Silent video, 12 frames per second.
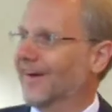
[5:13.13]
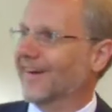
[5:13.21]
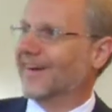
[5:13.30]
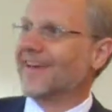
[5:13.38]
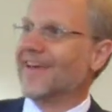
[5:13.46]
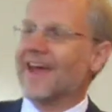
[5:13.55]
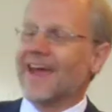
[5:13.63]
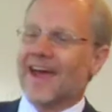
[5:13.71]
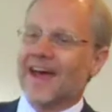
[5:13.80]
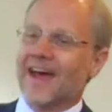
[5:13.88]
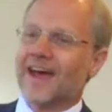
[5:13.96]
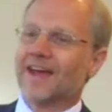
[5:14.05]

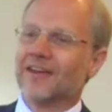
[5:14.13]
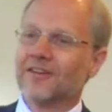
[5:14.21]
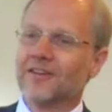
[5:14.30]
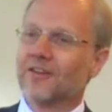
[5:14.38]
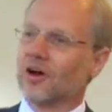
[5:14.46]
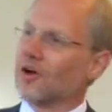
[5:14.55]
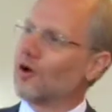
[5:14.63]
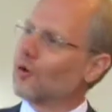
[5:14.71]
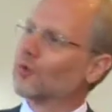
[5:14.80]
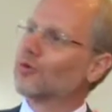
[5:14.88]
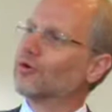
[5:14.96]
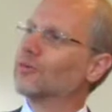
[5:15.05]
And the
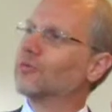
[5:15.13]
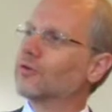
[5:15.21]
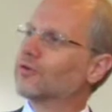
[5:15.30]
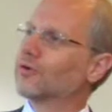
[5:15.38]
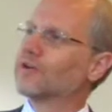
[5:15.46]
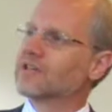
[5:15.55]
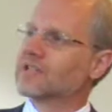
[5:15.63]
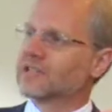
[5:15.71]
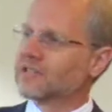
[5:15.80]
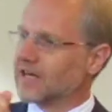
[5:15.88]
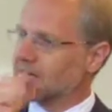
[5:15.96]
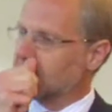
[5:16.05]
whole room will freeze
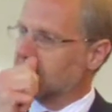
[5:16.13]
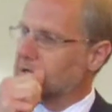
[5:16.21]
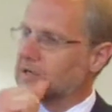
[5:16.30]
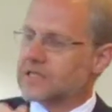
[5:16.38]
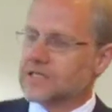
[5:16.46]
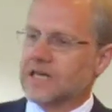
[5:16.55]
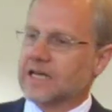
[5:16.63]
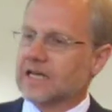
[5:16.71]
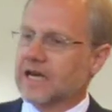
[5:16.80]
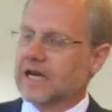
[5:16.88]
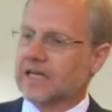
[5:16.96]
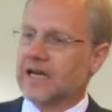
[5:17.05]
and take notice. And
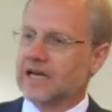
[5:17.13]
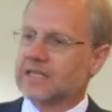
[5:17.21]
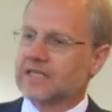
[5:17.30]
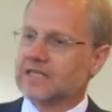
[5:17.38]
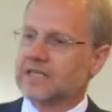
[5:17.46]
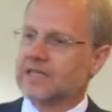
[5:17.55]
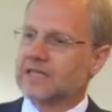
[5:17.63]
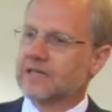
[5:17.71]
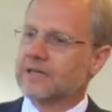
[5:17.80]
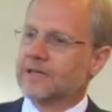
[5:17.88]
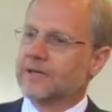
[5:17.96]
I just think